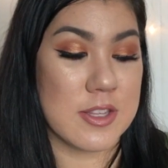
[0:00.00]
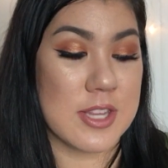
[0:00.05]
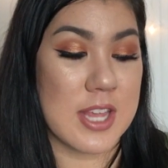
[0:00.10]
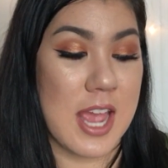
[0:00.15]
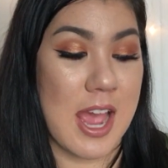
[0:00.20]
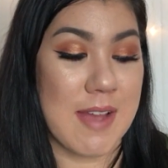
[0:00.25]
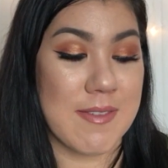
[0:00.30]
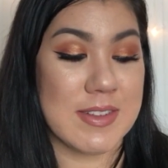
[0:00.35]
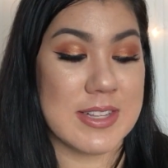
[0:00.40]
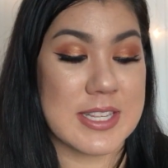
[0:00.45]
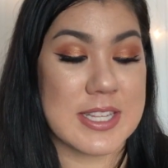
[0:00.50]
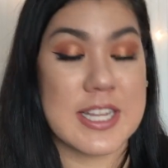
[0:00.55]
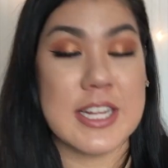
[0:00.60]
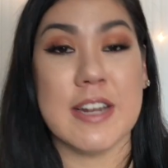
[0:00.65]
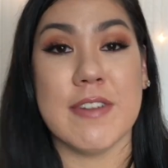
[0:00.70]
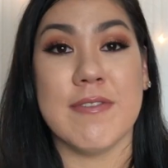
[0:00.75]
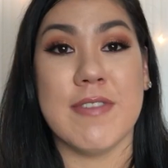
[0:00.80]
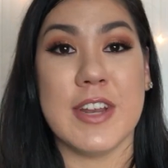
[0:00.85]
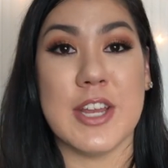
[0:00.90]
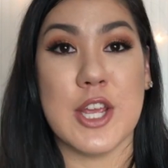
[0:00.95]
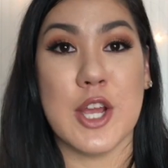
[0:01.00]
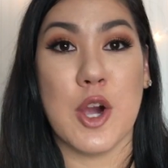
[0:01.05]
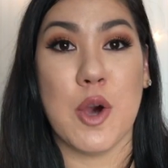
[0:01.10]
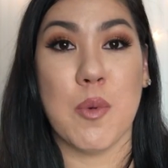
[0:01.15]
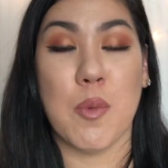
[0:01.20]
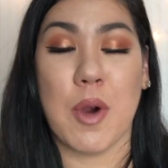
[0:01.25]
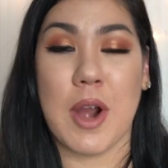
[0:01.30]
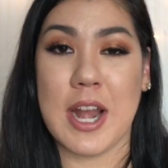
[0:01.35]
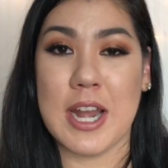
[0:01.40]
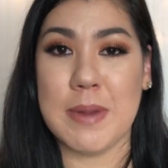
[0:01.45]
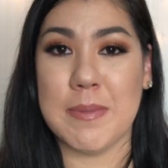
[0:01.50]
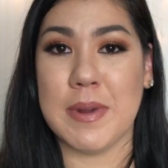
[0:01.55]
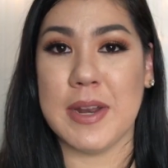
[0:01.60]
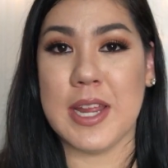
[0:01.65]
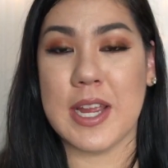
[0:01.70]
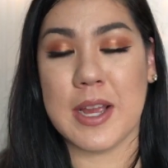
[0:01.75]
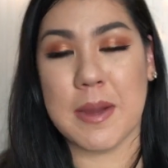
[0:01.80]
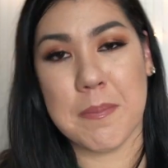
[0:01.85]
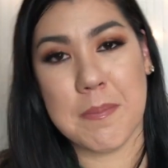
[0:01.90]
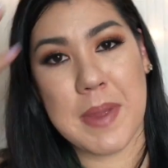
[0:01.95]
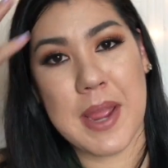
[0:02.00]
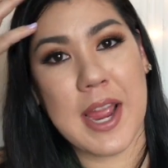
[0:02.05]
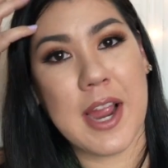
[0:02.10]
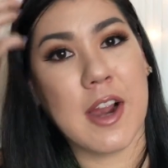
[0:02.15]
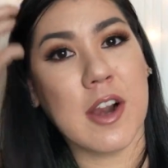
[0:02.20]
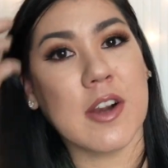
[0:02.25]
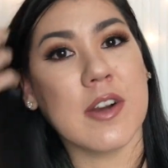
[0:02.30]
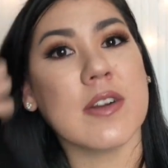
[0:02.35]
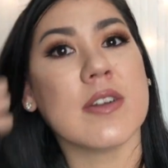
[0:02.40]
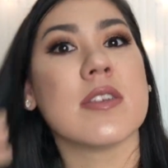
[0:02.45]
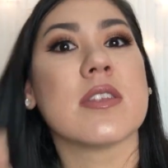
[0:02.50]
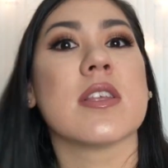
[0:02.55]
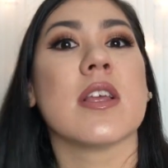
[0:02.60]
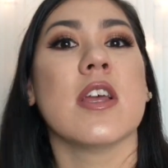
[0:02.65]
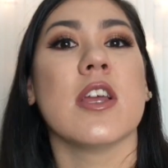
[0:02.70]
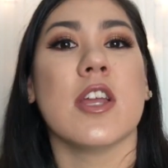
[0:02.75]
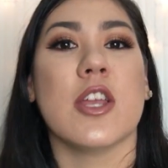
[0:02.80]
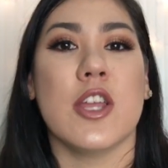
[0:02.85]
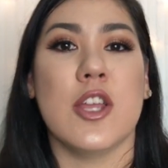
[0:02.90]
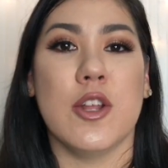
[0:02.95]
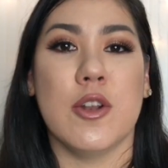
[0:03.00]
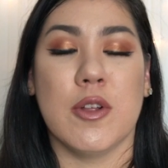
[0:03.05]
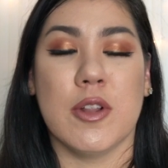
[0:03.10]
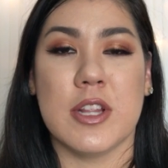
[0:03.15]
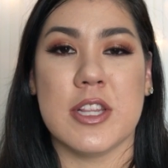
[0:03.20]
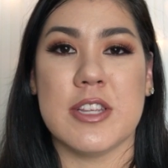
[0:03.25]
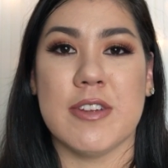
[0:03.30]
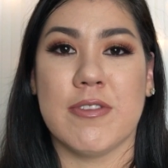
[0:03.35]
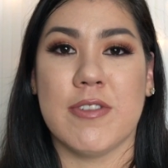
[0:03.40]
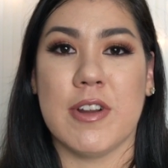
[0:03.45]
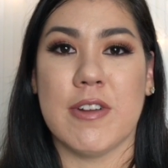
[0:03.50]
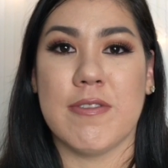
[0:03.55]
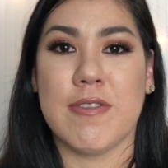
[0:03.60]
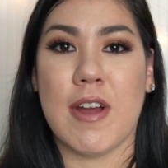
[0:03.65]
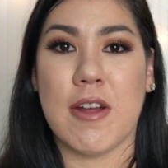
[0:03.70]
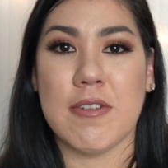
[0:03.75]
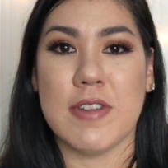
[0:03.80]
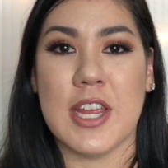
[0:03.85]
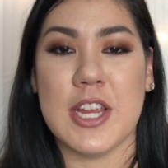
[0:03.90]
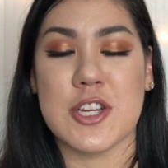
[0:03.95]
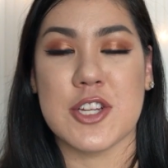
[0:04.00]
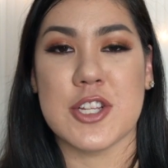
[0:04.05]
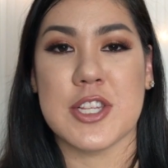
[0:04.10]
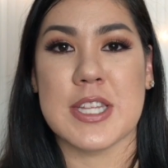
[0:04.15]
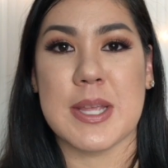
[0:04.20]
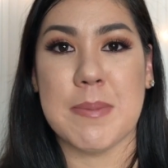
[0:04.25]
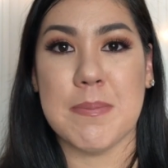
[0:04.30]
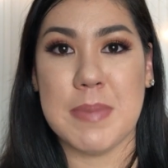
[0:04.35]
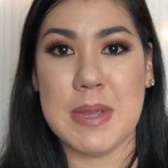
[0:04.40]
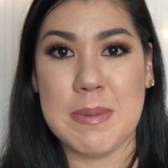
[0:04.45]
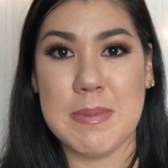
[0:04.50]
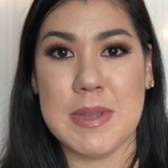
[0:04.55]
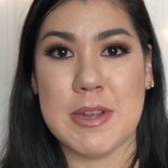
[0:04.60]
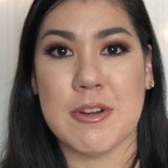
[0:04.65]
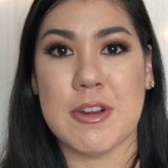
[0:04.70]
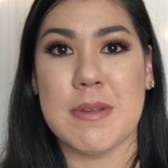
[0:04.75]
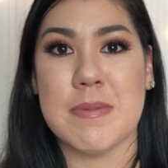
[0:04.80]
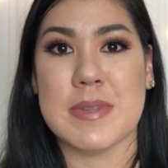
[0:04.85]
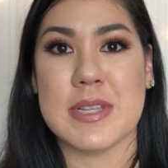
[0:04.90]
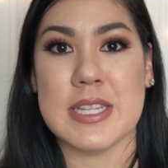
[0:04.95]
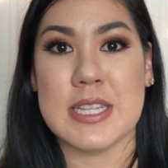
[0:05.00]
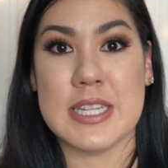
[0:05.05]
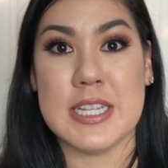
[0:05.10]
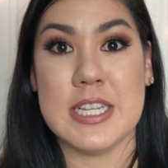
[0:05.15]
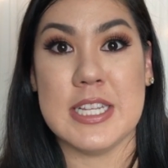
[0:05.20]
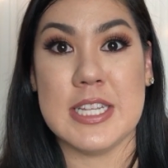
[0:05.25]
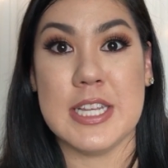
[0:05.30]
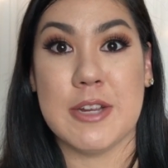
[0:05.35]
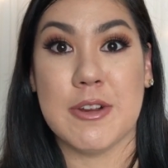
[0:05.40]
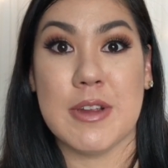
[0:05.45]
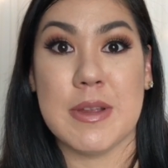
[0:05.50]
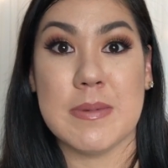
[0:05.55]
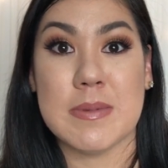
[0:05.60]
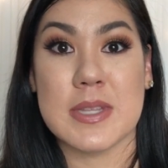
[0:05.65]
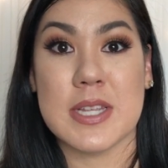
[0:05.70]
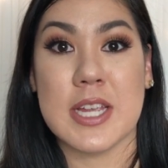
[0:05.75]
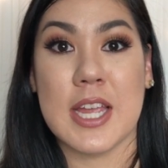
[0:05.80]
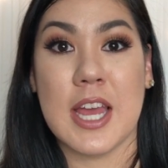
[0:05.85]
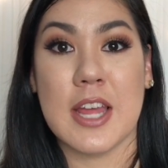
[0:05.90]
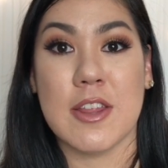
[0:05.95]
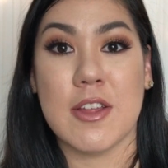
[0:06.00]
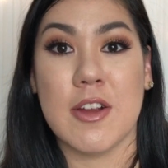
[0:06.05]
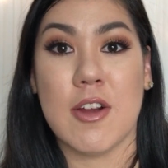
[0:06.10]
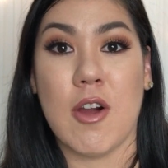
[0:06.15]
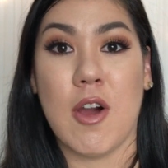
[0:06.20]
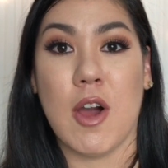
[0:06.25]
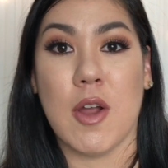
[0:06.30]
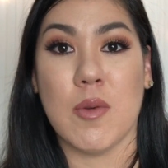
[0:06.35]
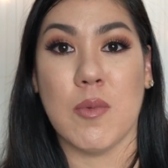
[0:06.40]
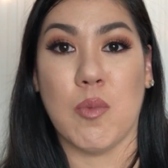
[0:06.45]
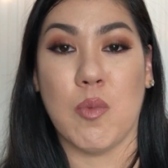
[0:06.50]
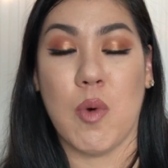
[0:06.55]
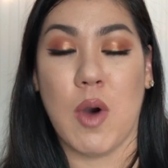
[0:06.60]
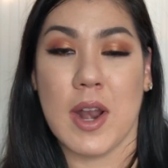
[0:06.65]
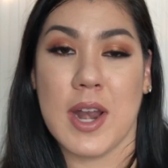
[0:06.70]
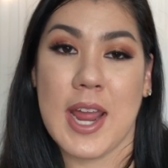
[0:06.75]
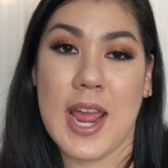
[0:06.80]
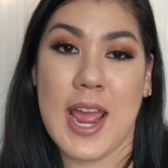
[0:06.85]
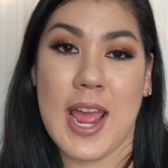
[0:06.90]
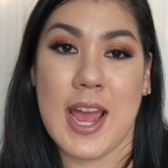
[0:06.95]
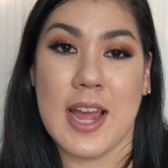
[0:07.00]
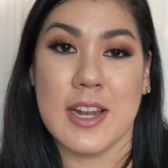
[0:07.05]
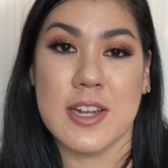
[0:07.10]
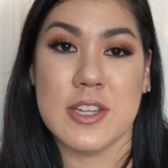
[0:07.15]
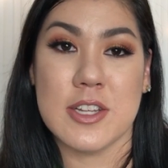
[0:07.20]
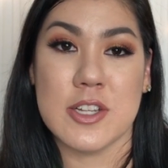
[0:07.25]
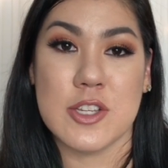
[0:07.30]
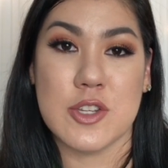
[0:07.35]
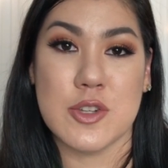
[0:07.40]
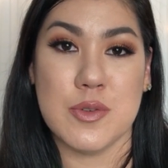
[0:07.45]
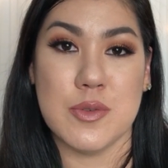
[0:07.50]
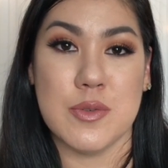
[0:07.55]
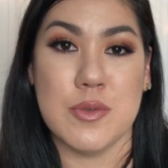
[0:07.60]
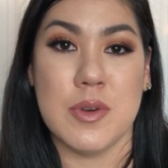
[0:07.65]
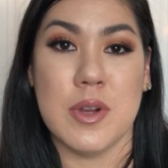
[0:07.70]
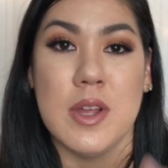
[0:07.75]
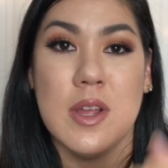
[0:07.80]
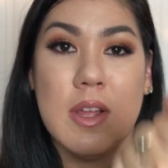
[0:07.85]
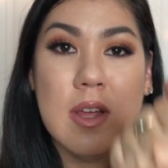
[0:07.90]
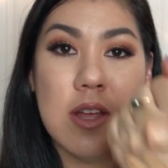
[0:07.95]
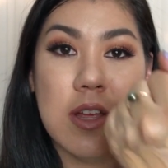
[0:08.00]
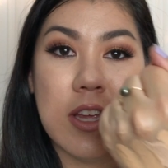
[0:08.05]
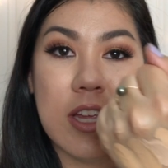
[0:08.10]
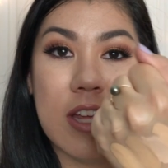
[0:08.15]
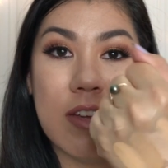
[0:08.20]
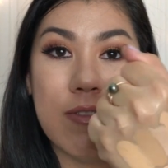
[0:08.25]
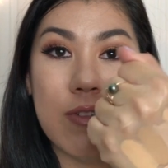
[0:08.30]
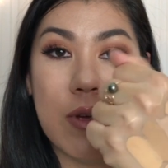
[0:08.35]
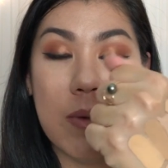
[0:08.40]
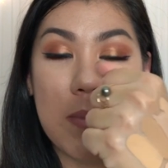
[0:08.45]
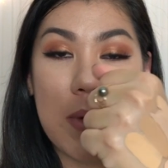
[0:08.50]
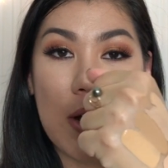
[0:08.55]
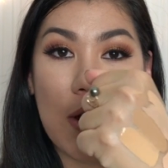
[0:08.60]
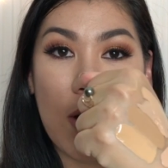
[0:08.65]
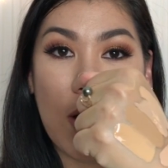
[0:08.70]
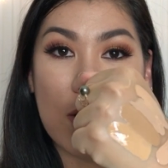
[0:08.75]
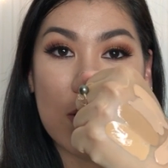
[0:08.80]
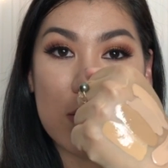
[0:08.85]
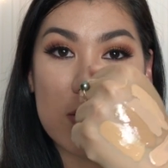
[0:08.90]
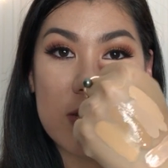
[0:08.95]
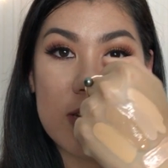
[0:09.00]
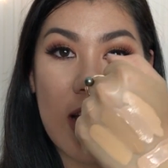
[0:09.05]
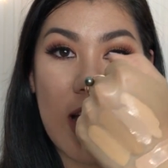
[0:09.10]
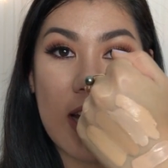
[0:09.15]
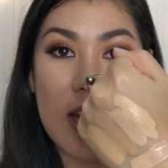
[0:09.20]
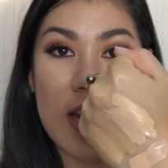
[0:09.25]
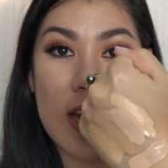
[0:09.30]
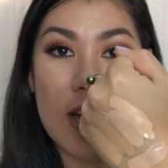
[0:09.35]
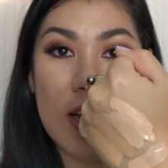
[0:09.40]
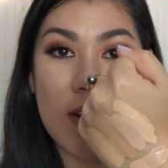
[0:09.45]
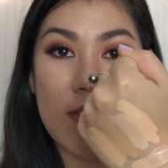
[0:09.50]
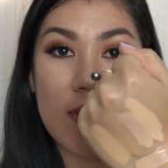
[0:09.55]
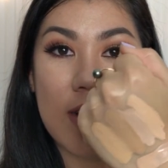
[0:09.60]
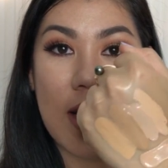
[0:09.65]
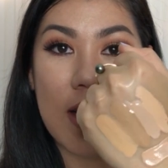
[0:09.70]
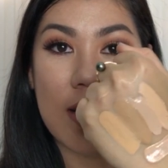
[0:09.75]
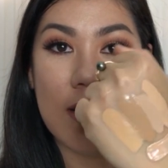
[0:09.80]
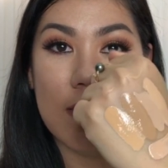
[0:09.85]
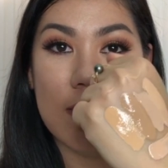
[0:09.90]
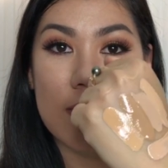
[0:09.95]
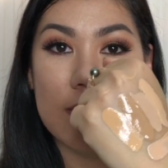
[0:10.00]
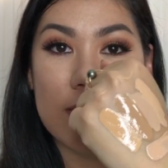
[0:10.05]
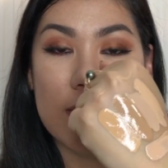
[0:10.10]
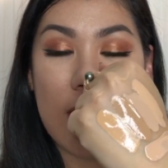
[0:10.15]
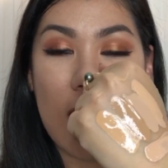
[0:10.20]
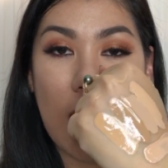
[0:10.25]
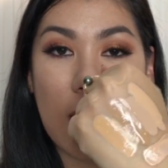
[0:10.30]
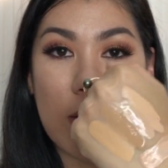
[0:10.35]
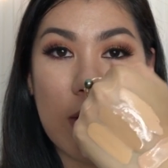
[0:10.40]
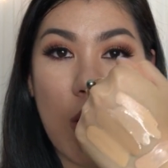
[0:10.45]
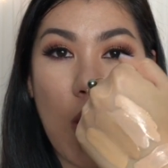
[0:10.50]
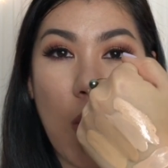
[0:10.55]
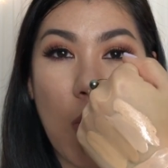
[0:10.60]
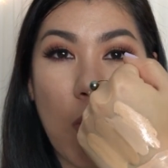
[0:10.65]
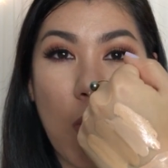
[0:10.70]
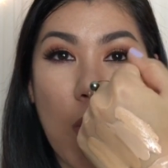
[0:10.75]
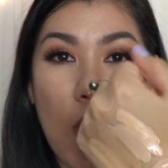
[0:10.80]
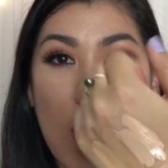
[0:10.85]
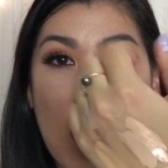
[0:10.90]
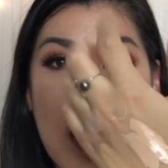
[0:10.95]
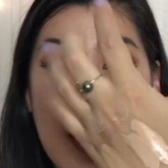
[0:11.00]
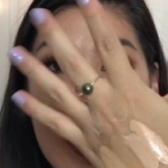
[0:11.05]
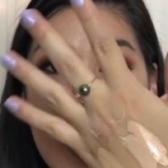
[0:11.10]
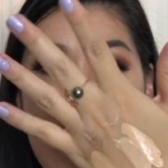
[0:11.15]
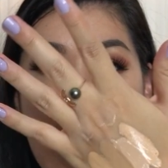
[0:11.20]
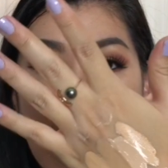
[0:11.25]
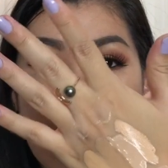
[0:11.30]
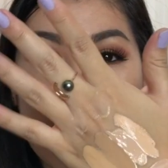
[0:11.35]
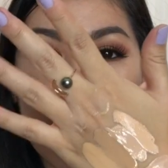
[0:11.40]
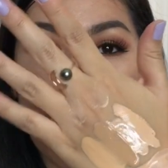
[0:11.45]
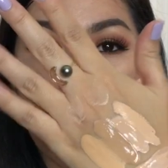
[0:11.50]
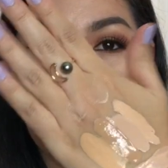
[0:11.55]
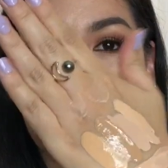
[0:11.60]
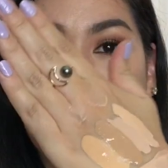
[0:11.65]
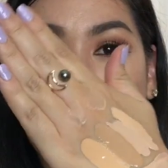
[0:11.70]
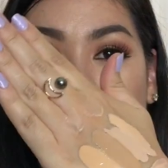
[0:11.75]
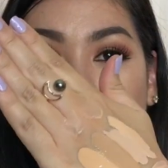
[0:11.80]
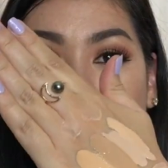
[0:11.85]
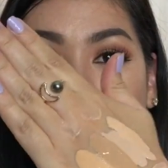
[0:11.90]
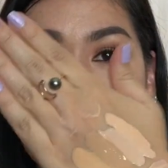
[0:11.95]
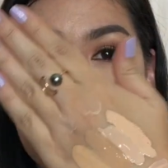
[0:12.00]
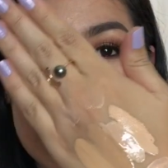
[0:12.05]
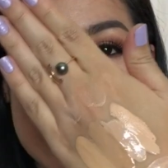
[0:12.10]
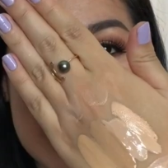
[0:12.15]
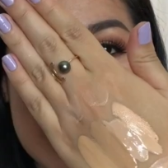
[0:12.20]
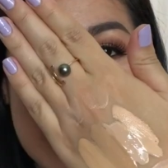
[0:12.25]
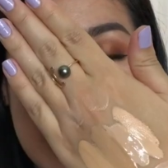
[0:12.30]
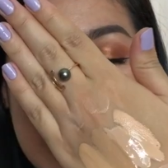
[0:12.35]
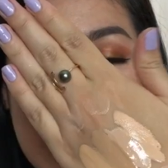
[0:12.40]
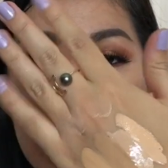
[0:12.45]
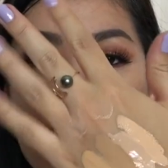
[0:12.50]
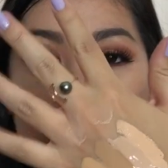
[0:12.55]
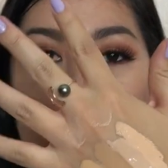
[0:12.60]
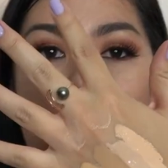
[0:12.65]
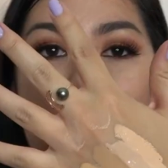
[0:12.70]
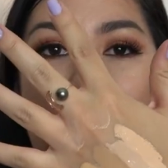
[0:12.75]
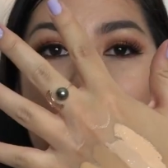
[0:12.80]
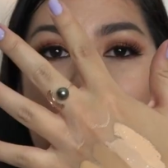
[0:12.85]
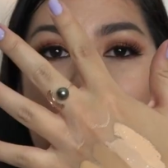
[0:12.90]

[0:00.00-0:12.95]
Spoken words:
haven't seen a video where anybody compares, you know, the different foundations and BB creams and CC creams together on one hand to give you a better understanding of kind of how they all work and how they all look amongst each other.